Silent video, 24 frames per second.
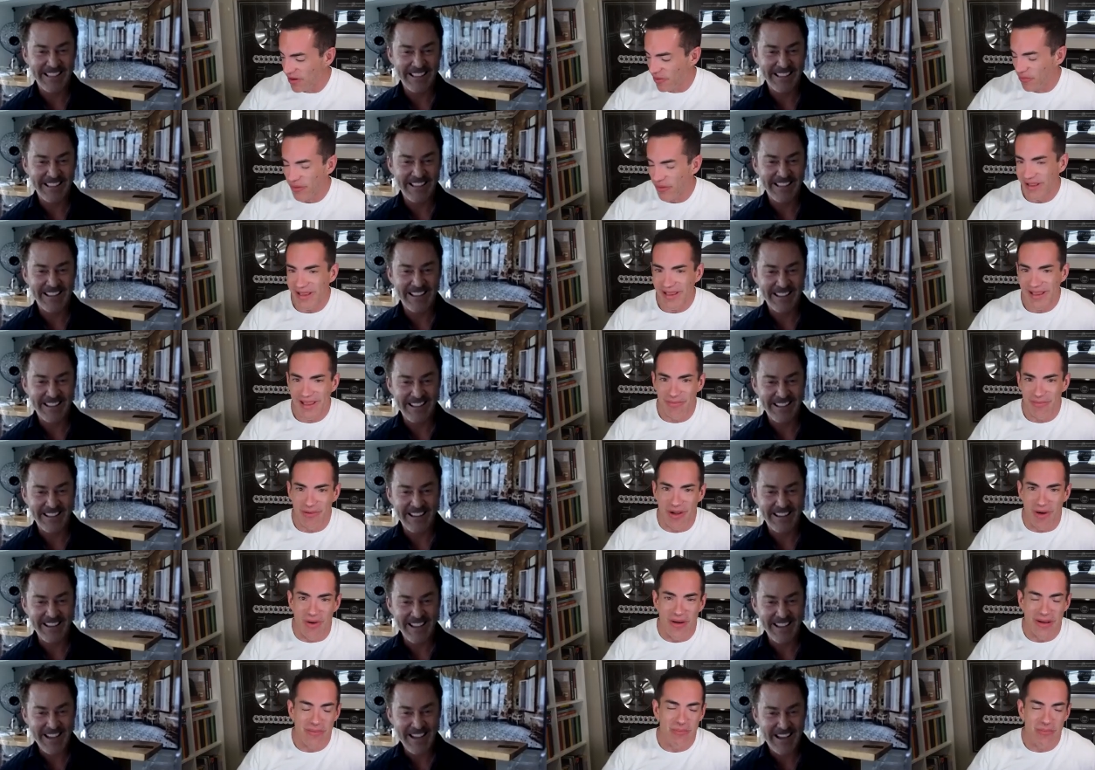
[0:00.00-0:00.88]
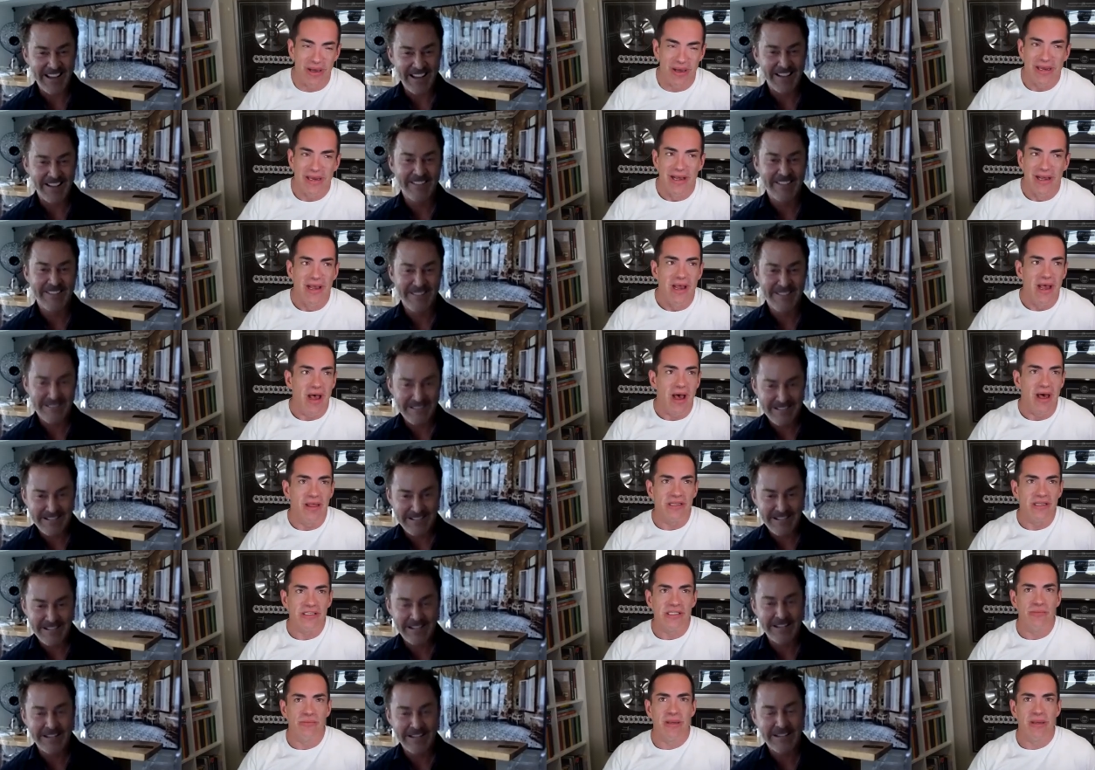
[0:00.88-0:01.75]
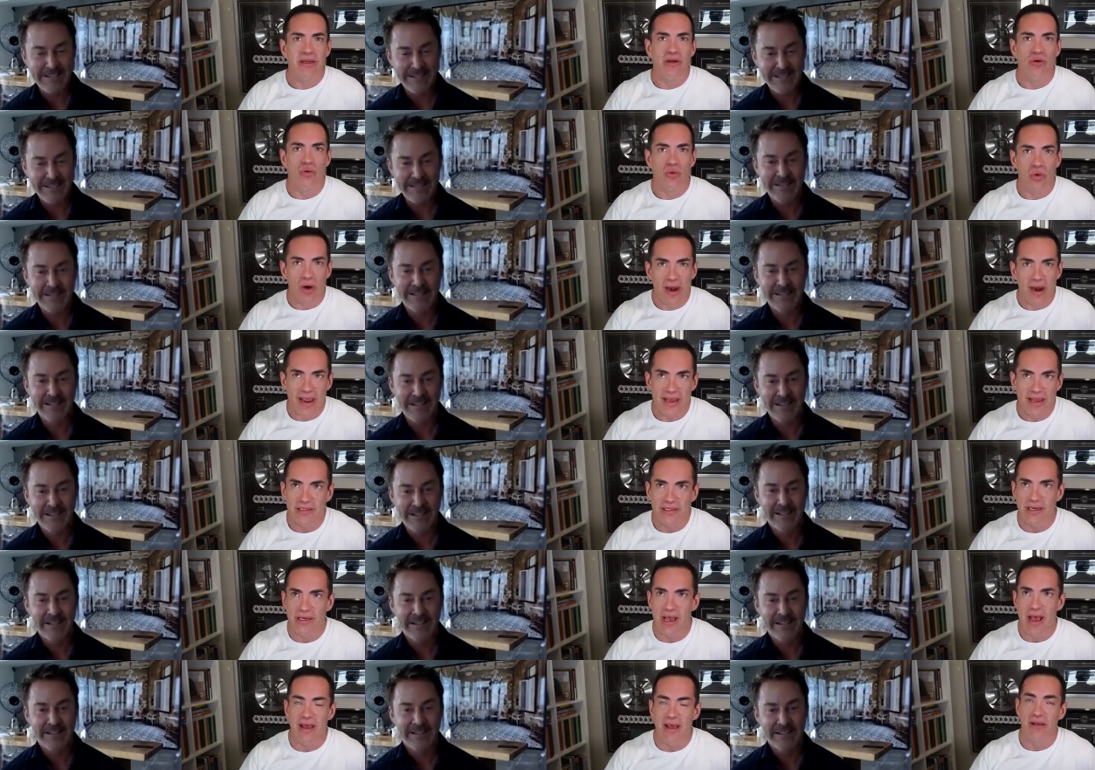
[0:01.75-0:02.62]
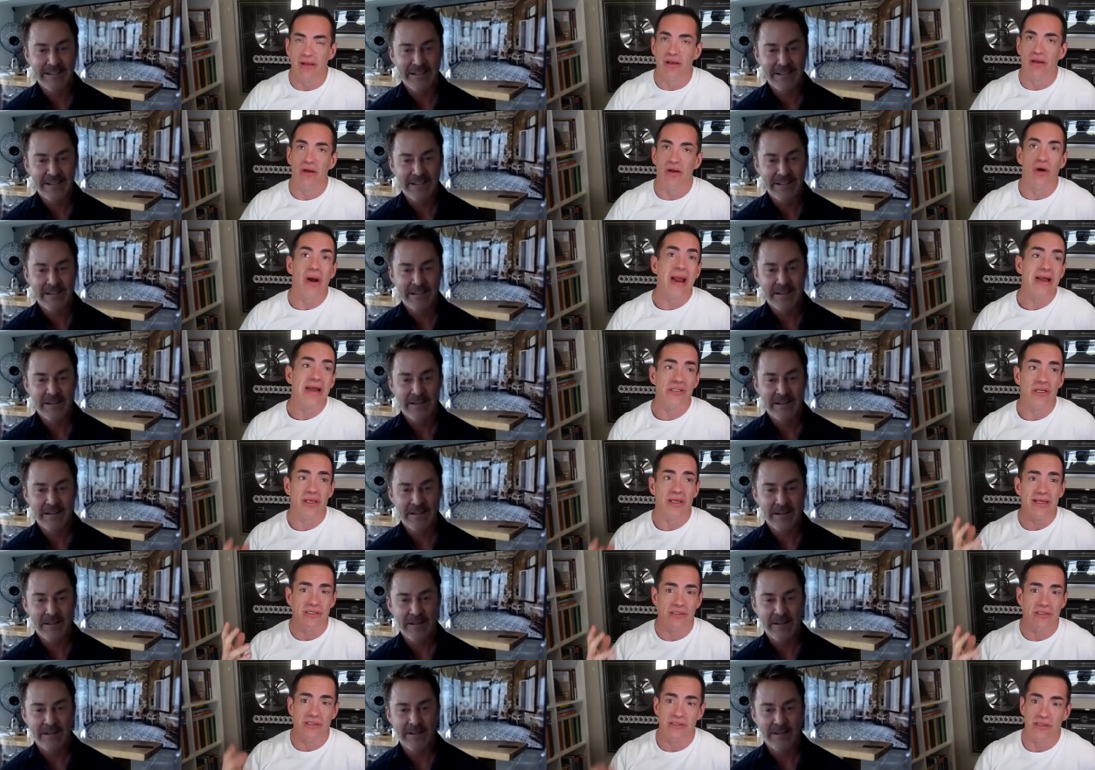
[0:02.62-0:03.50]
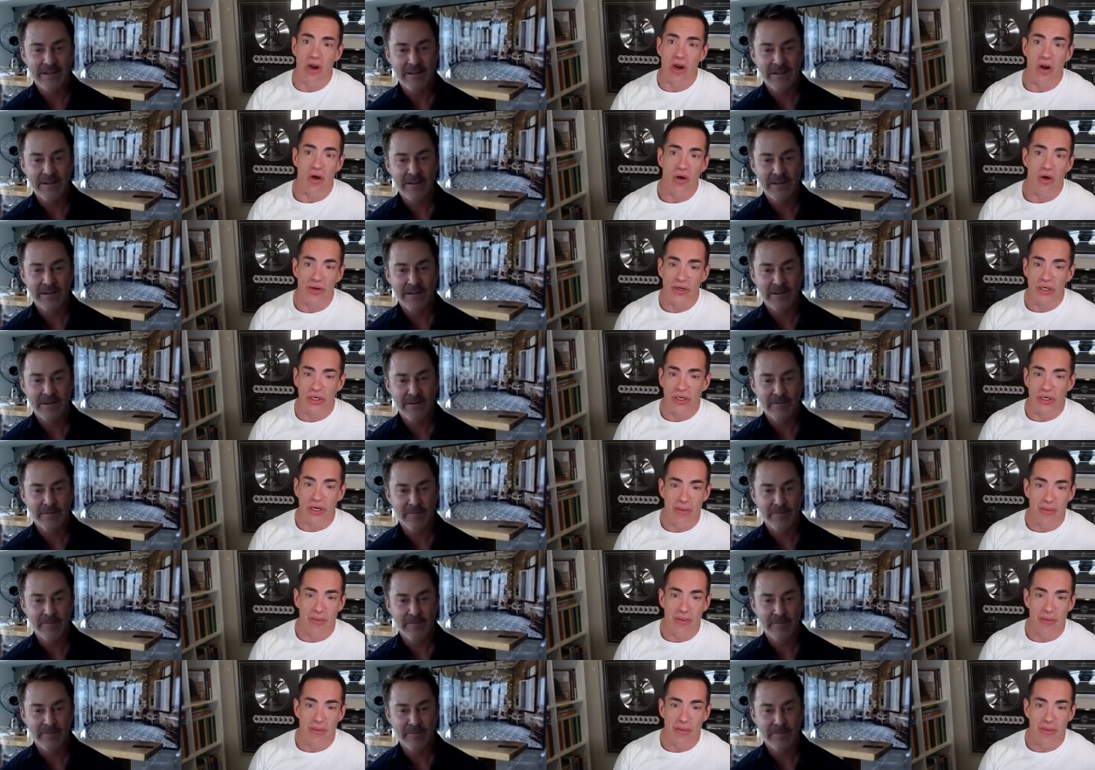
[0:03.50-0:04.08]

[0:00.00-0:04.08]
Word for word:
Speaker 1: or we could keep going but uh, this has been great uh, congratulations on all your